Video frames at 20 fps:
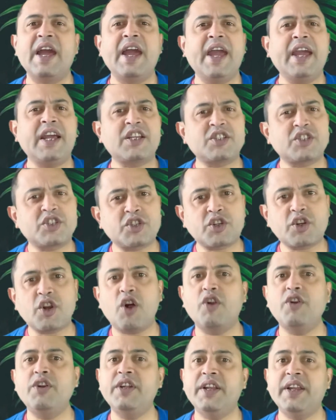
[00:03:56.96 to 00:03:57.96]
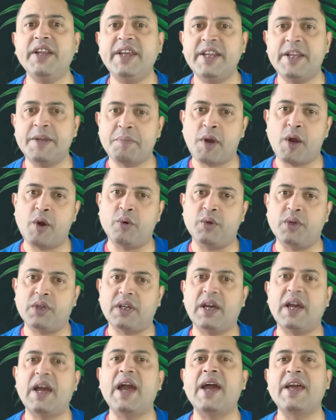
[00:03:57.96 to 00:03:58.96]
extraordinary in amount
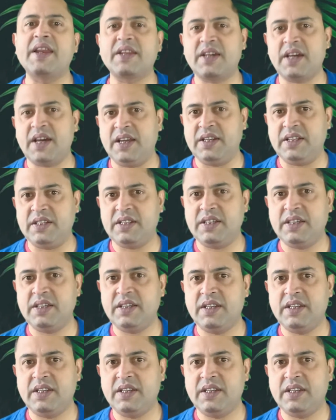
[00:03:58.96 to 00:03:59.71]
and kind.